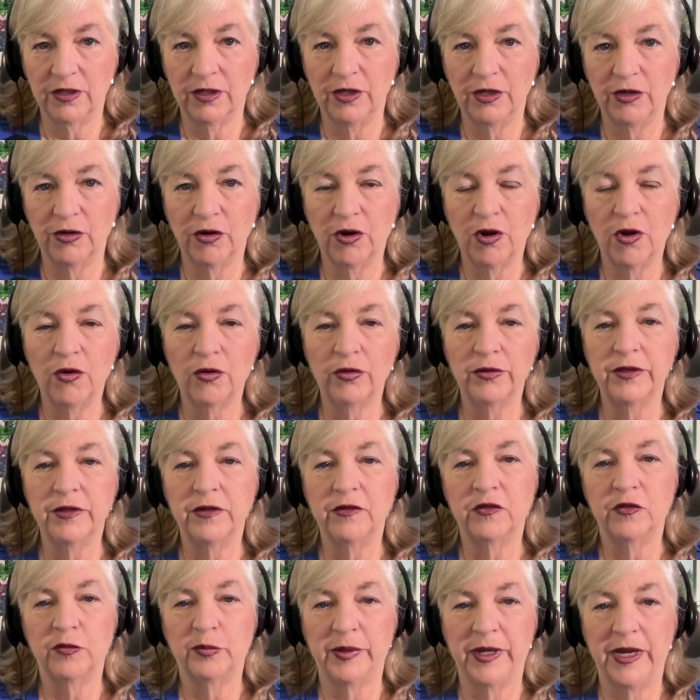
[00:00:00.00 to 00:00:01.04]
You're holding
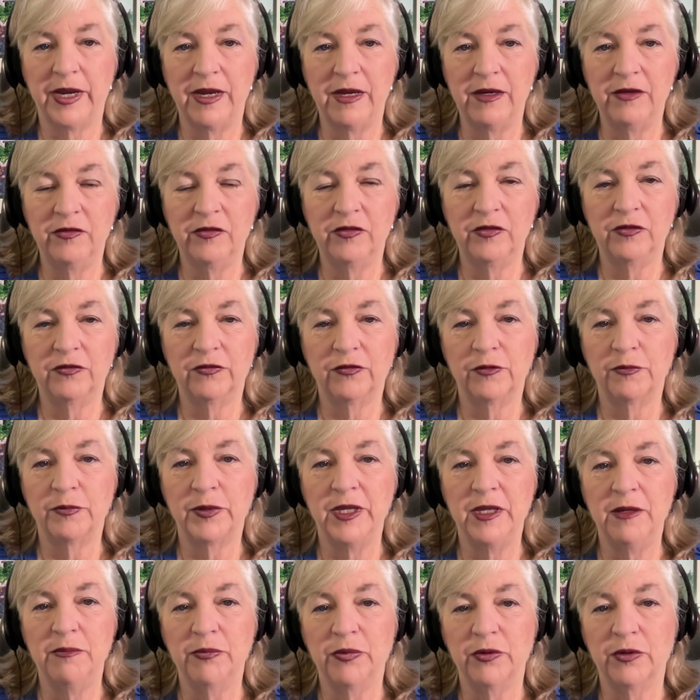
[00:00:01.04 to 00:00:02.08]
space for
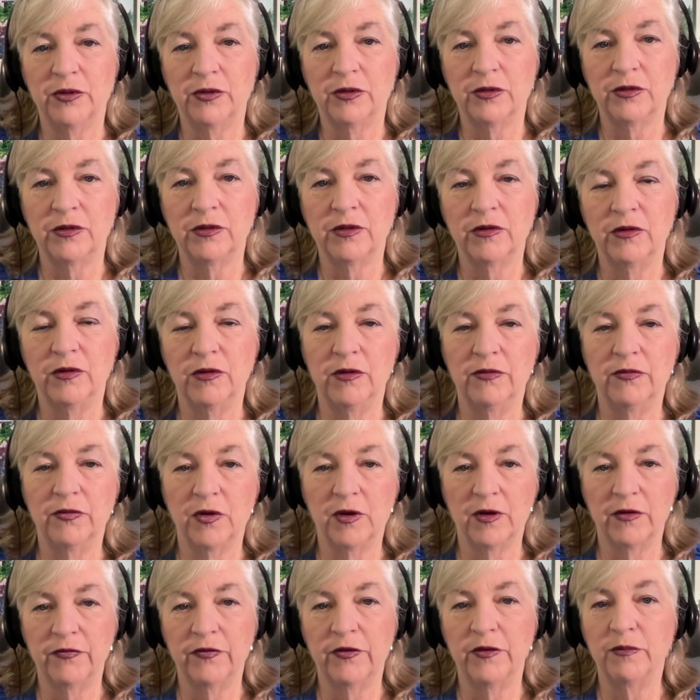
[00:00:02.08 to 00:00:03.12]
people who have
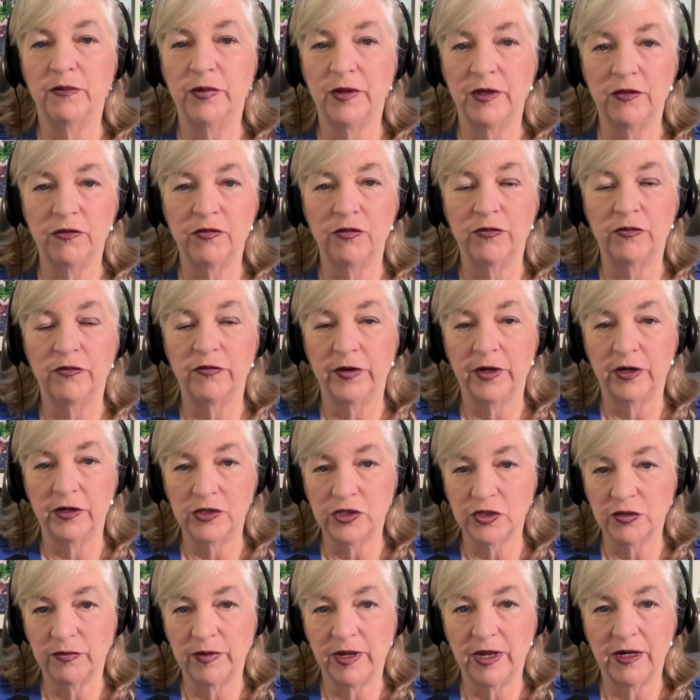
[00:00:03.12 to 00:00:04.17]
often been through very
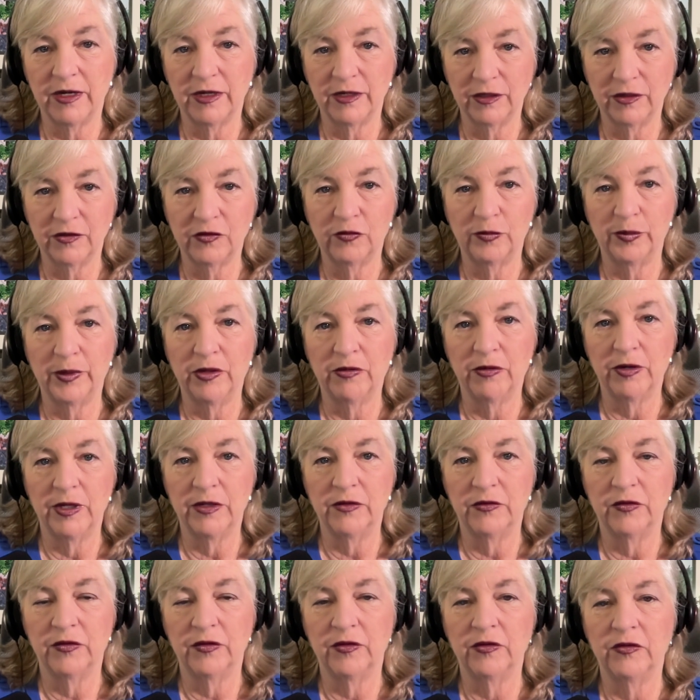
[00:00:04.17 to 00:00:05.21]
traumatic
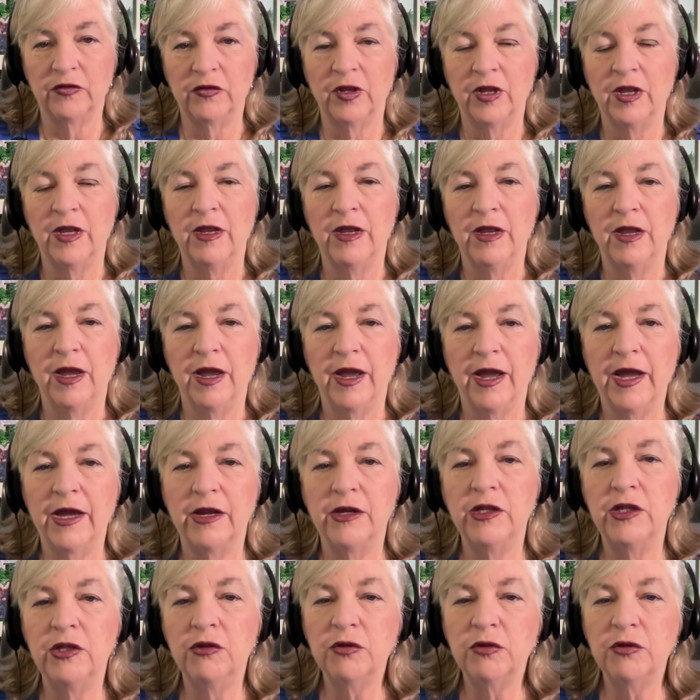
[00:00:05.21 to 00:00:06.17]
experiences. How do you